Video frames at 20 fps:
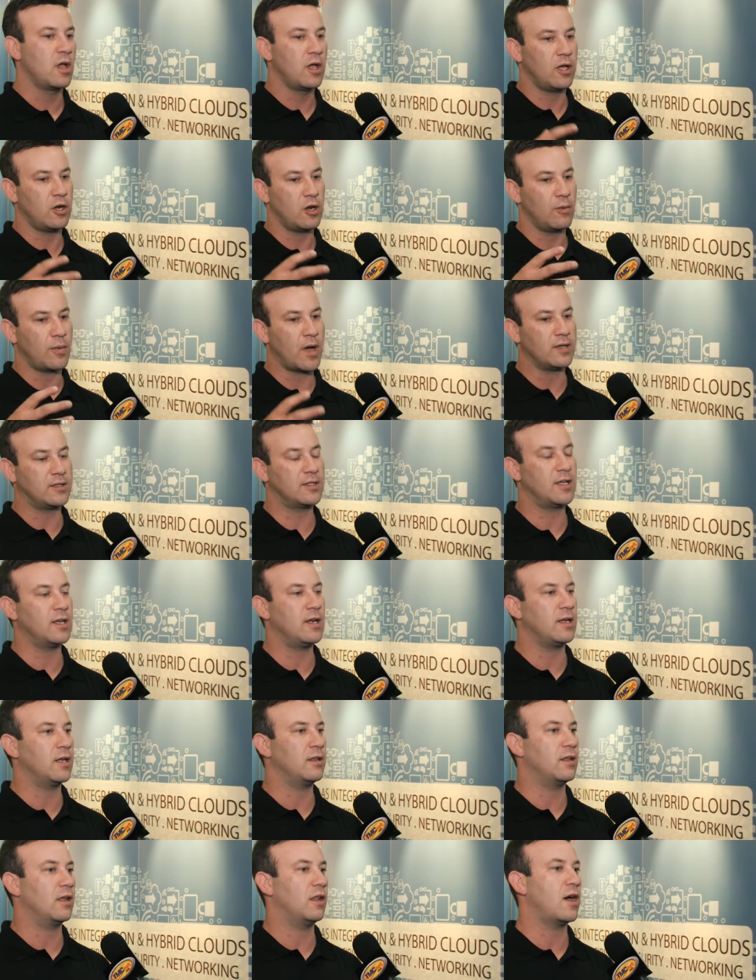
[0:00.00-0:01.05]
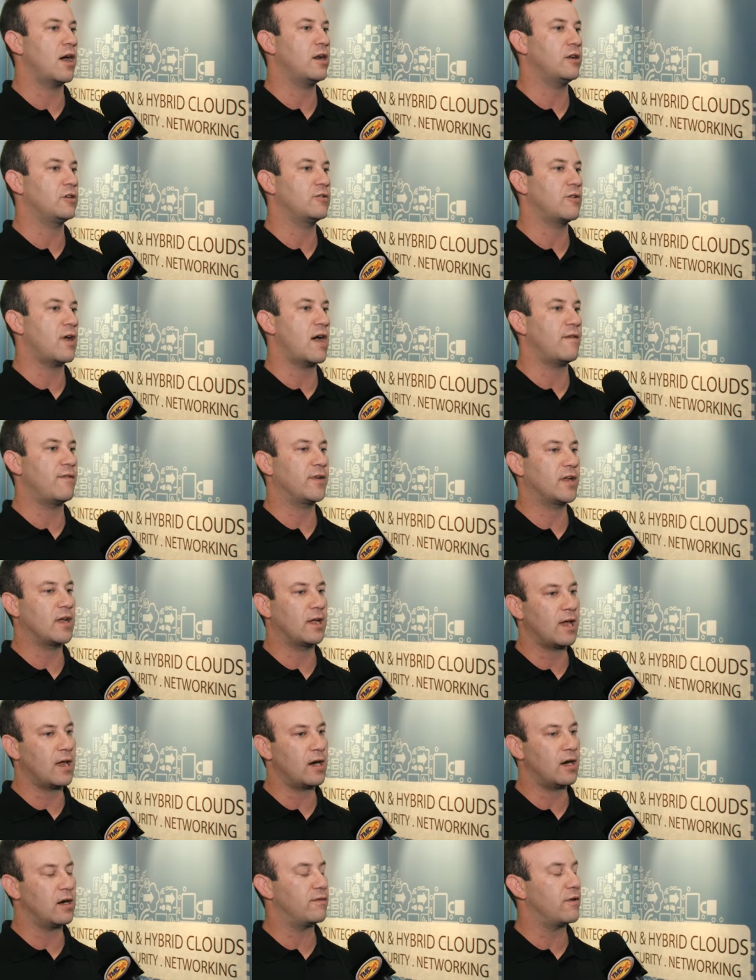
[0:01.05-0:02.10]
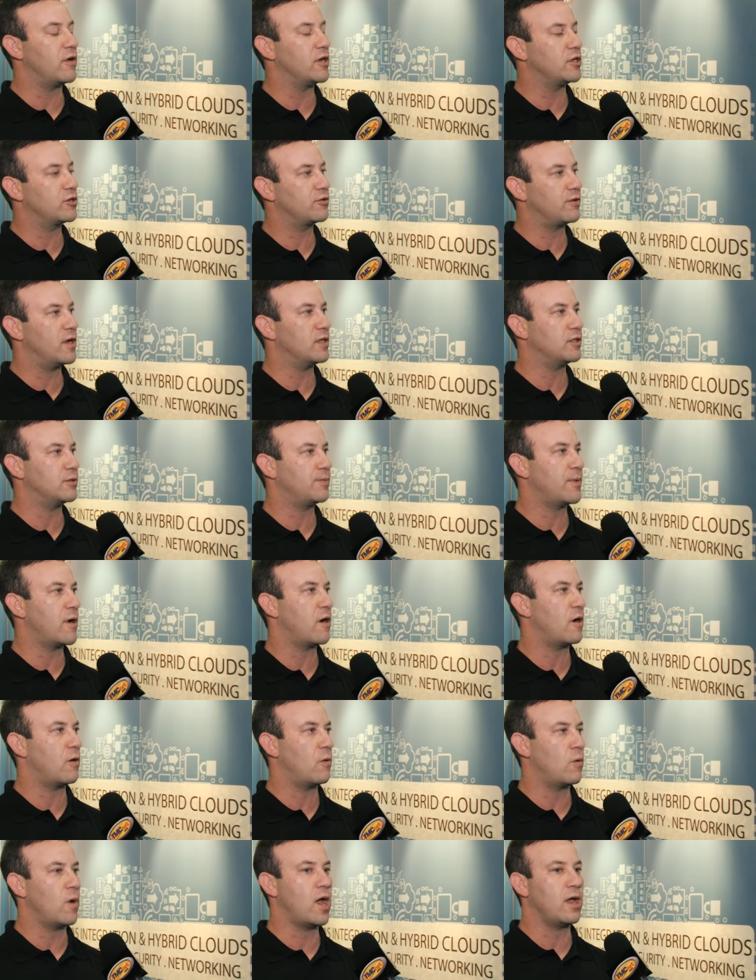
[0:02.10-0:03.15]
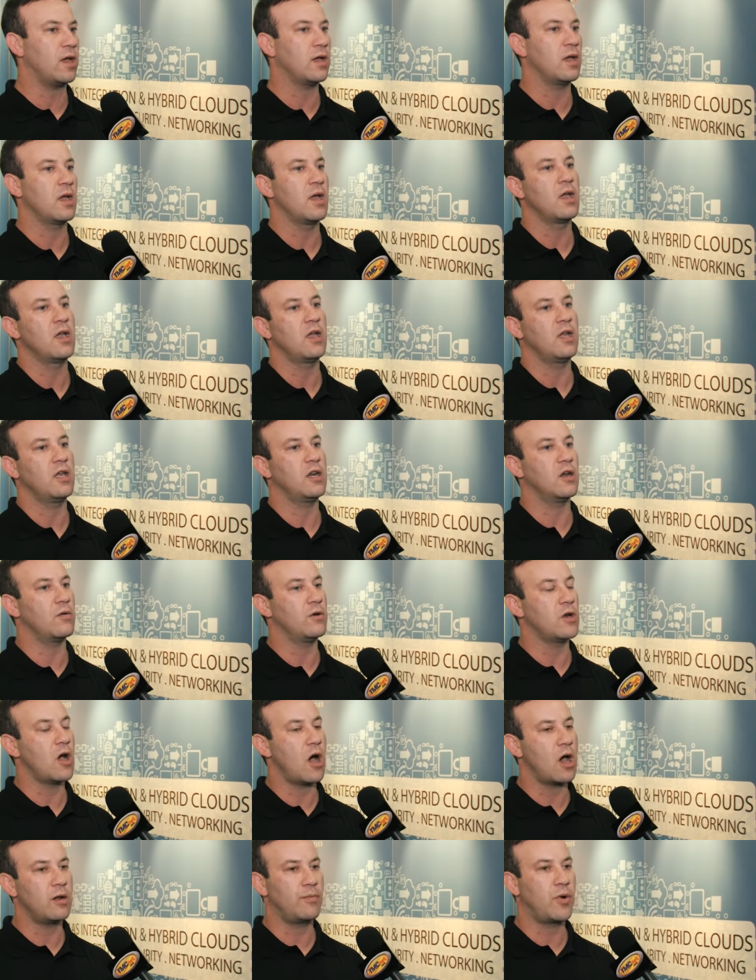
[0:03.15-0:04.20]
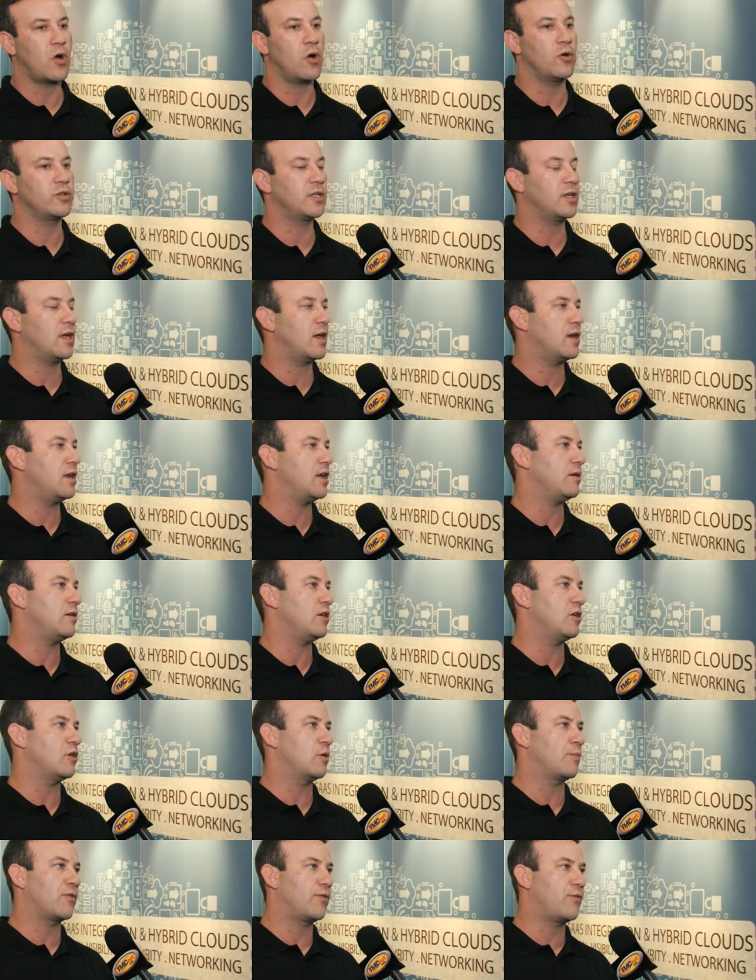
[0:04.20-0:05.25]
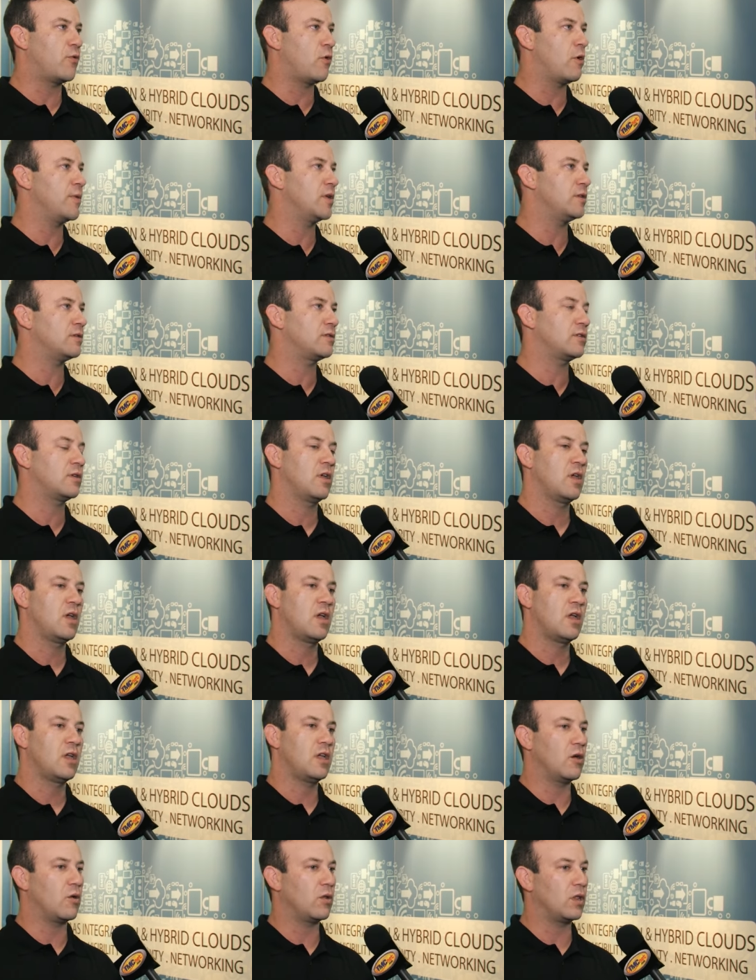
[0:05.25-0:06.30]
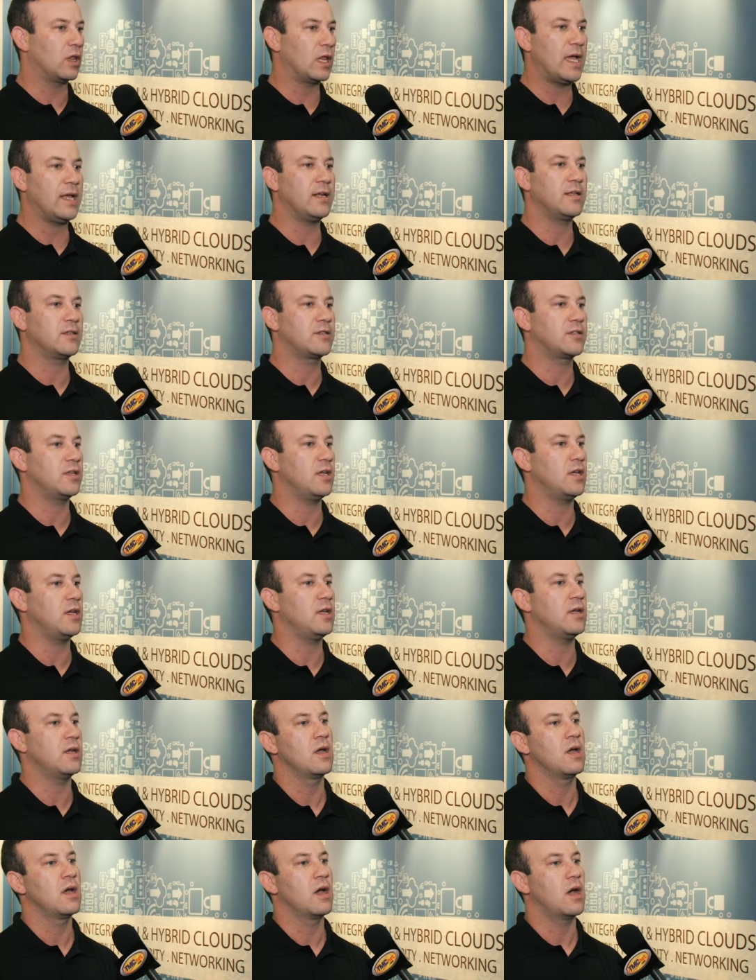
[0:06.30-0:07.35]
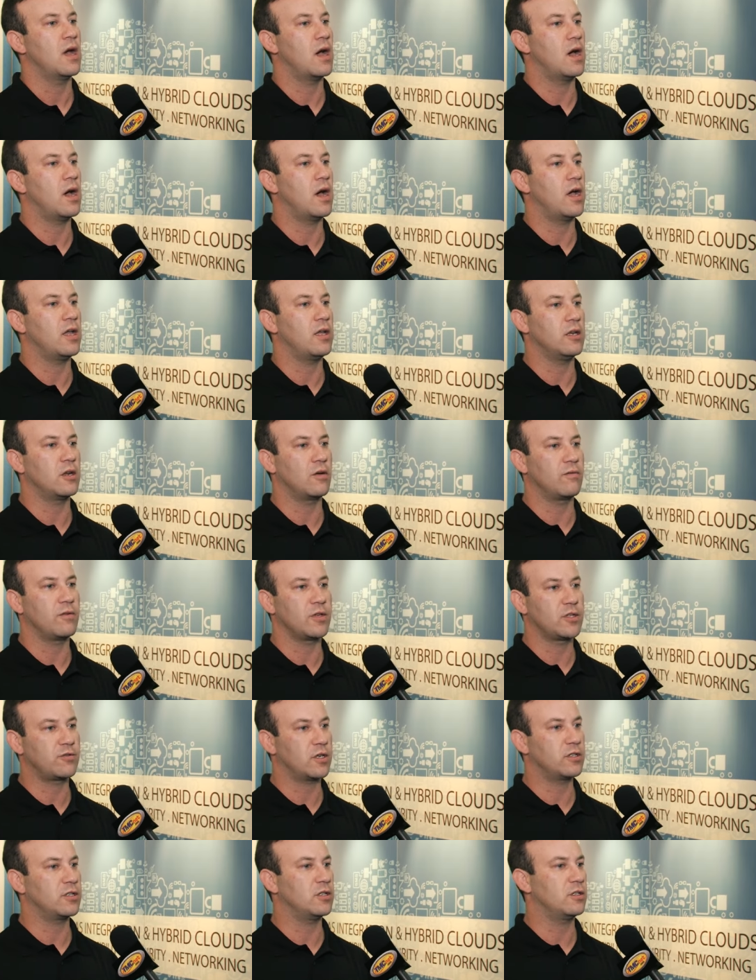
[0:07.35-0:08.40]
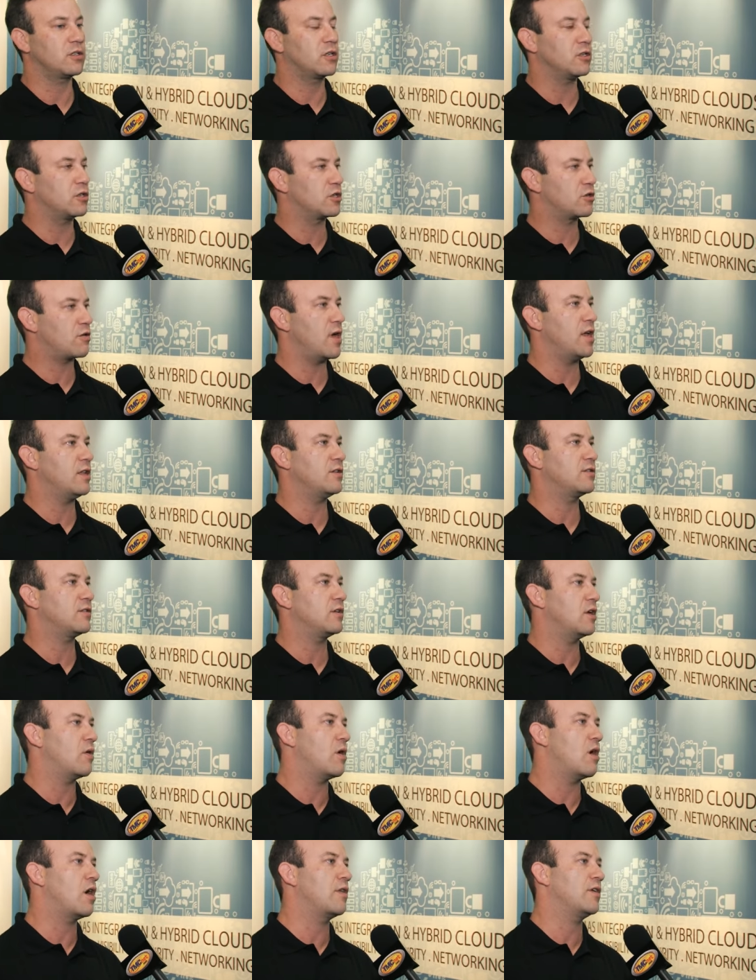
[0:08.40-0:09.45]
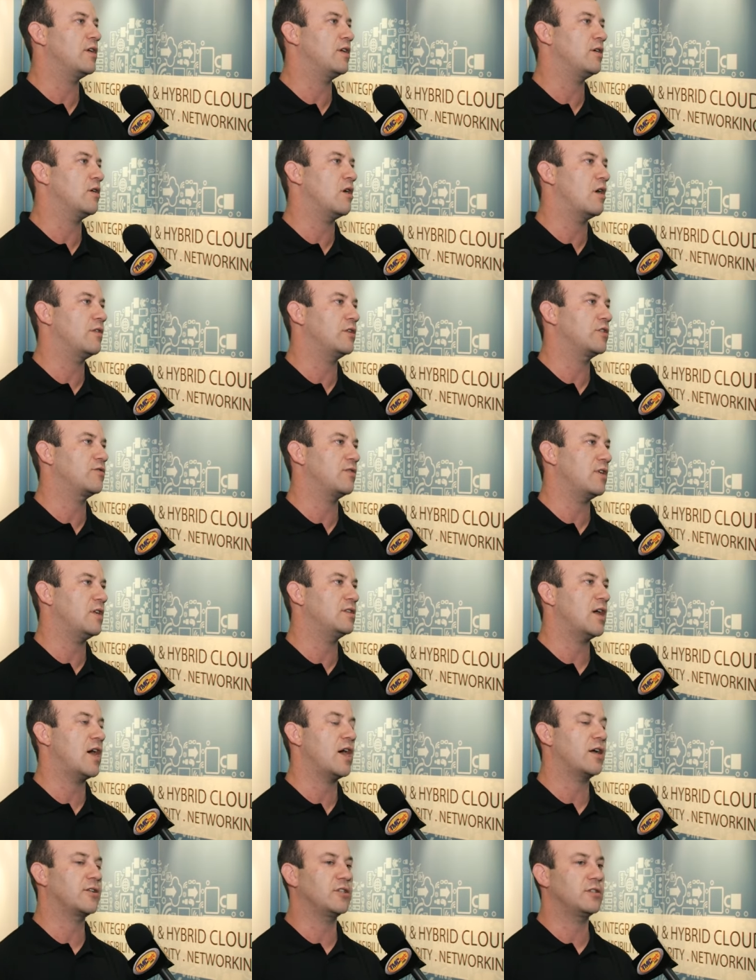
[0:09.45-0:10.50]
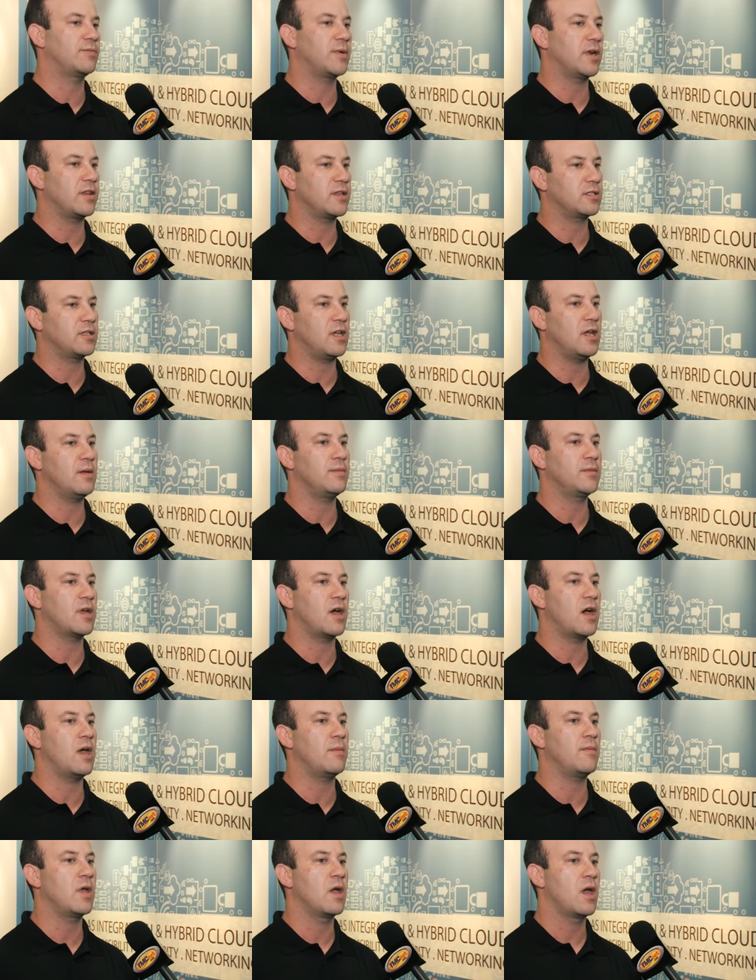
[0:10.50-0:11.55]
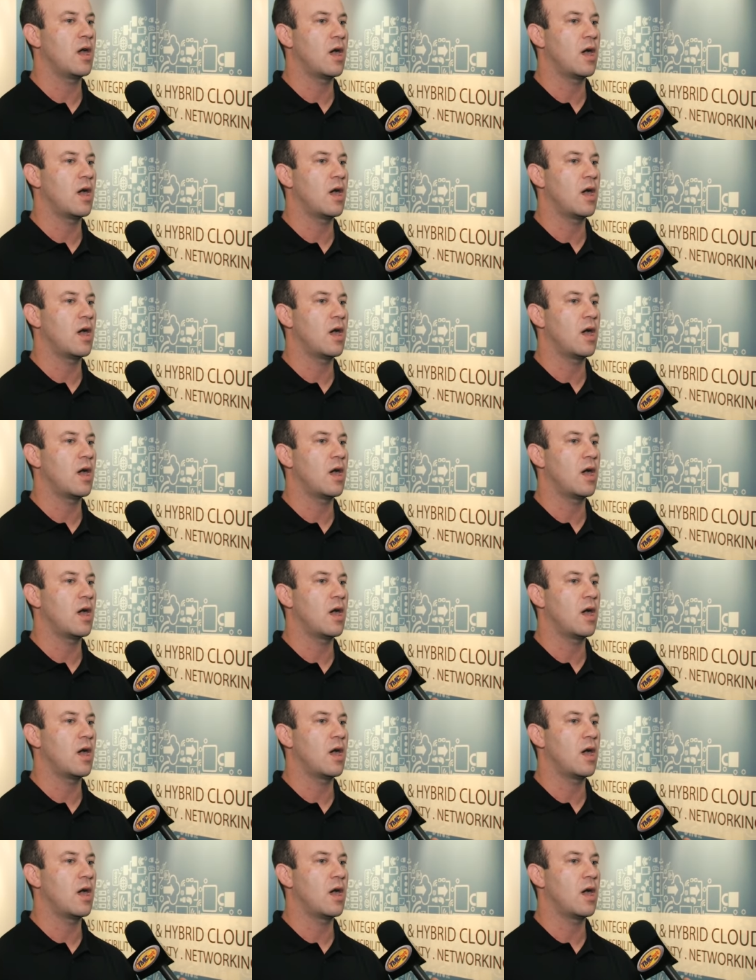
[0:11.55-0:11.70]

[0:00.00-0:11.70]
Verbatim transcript: you know, by sitting in the line of traffic, again, in a very transparent way, you know, not imposing any you know, performance, you know, latency, uh, you know, restrictions, constraints, you know, on the, on the transactions, but at the same time,